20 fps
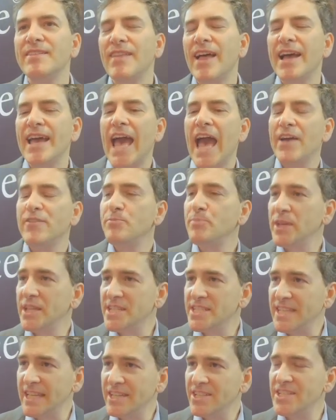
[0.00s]
I have a
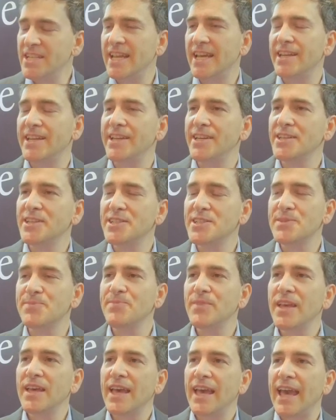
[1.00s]
PhD in genetics.
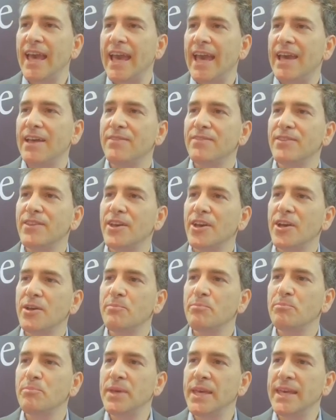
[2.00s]
And
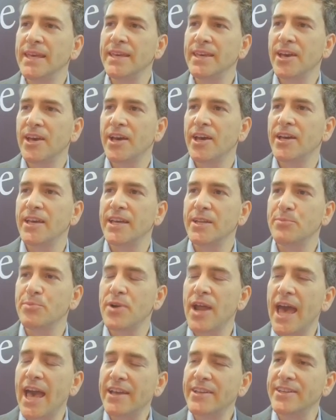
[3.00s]
being in
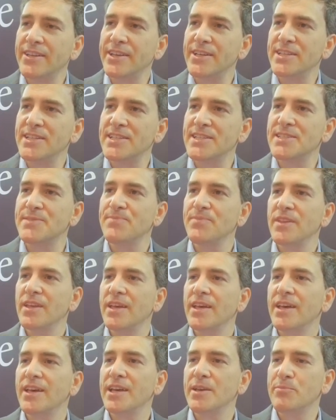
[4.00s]

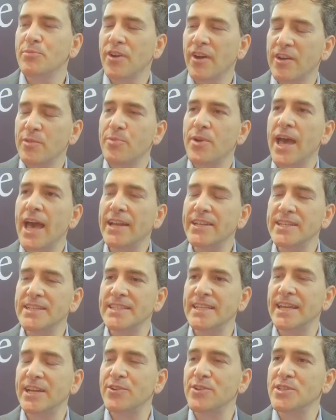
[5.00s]
private practice
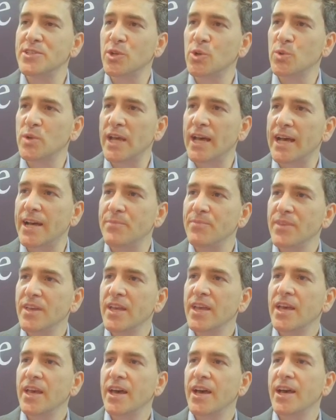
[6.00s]
in Arizona,
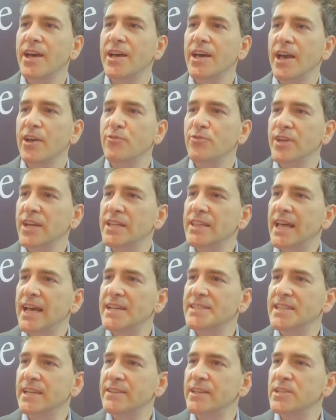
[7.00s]
I
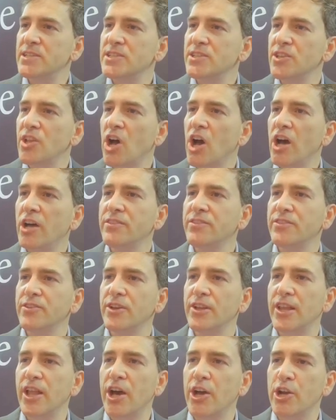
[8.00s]
realized that there's not
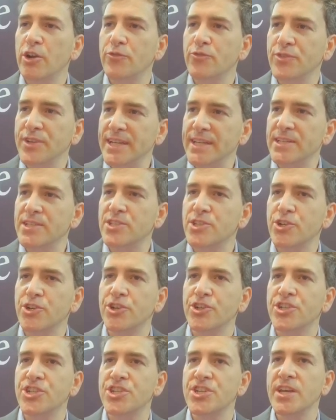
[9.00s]
a lot of
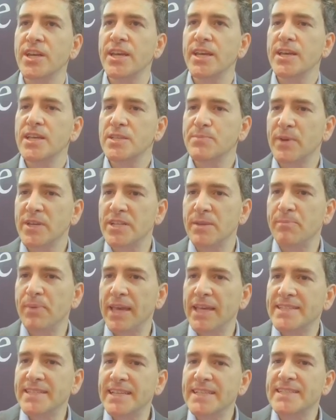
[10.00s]
research, especially
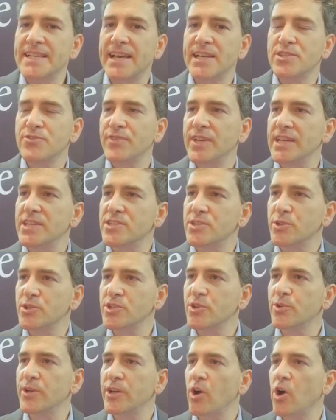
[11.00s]
basic science
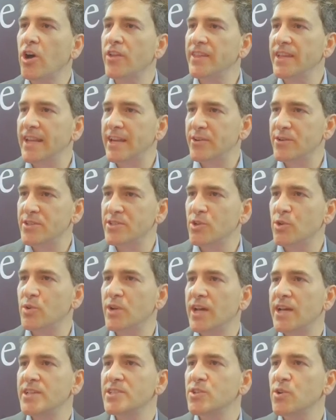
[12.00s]
research, going on in
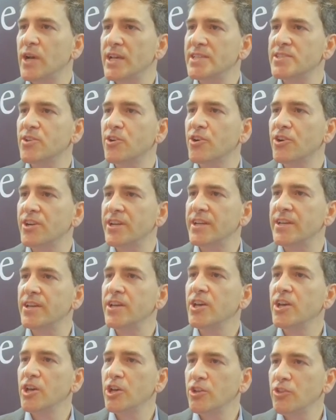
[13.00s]
Arizona. So I started
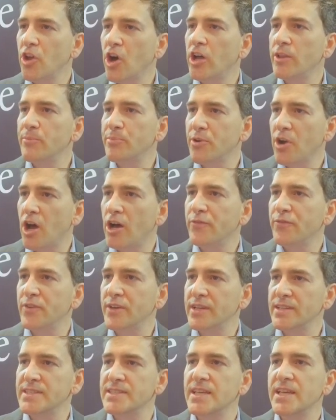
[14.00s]
a
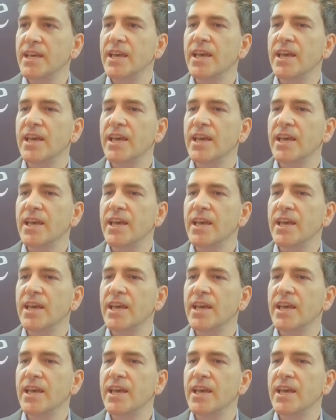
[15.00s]
nonprofit